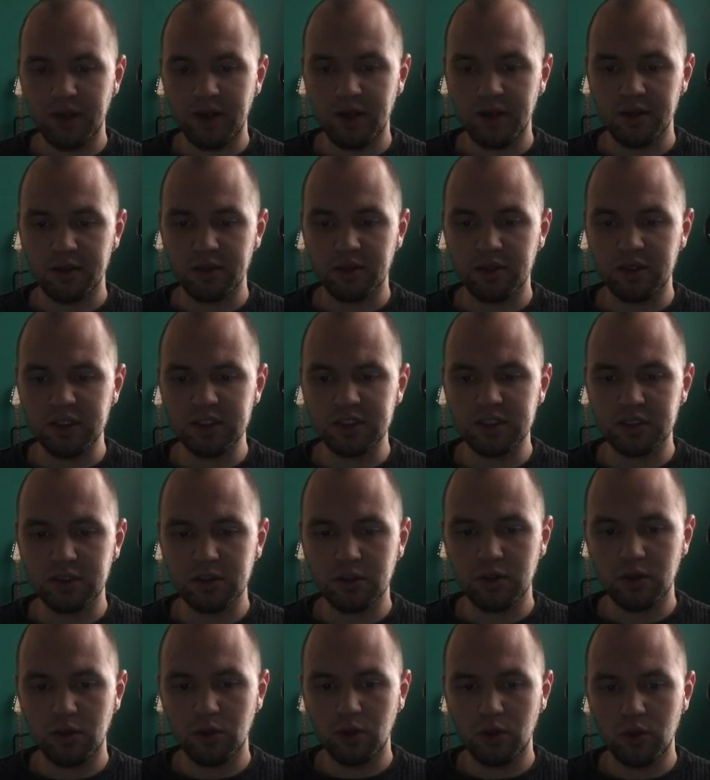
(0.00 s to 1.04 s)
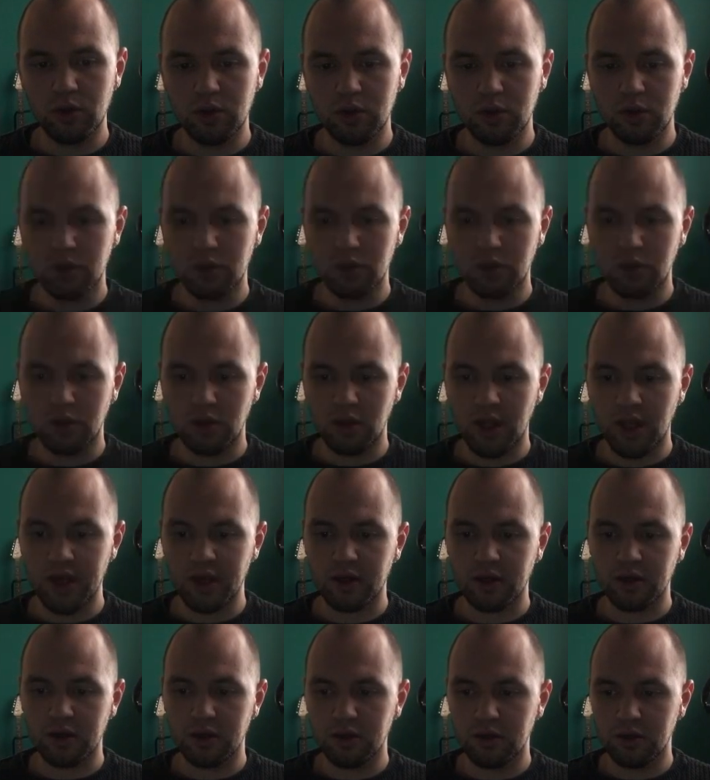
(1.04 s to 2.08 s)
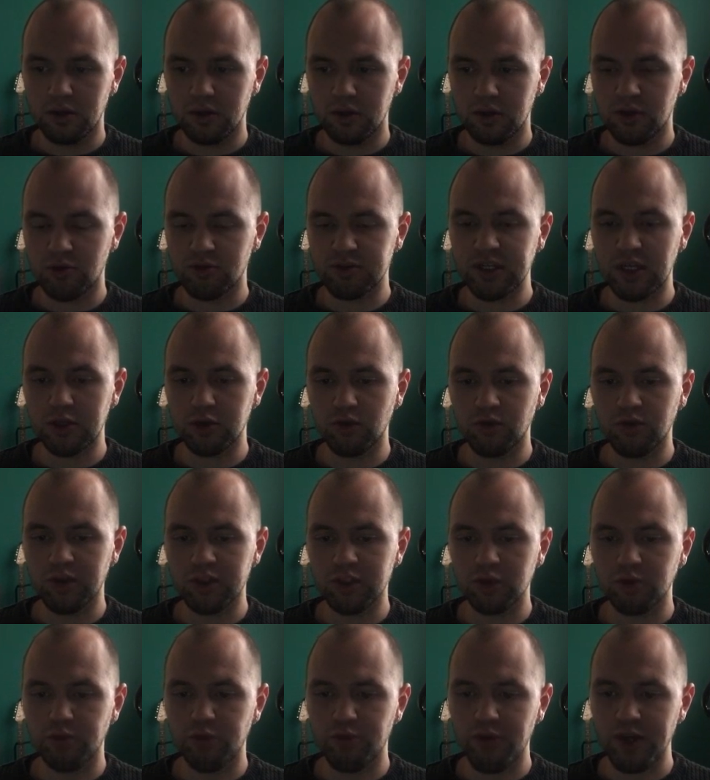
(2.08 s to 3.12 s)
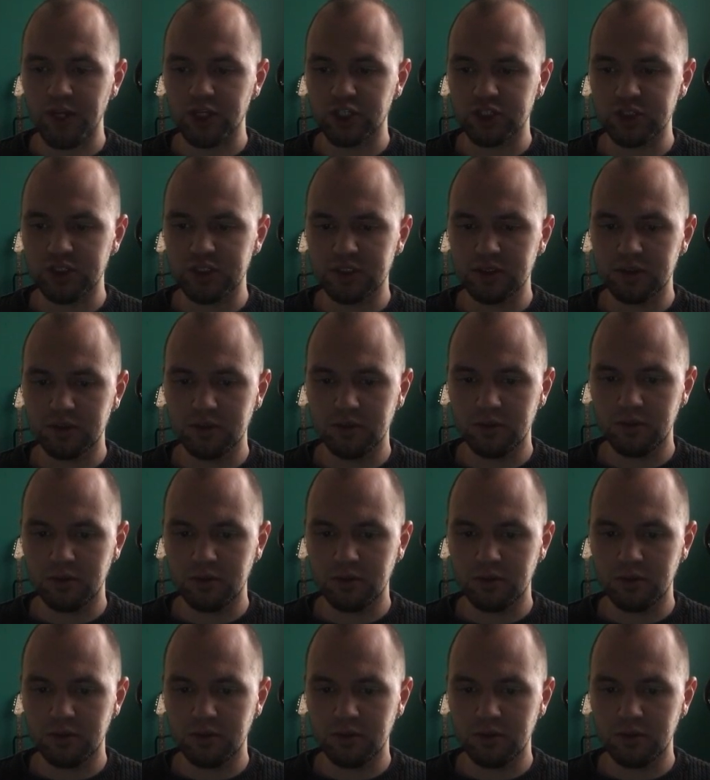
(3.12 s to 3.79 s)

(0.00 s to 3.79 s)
And this, like the result of these operations,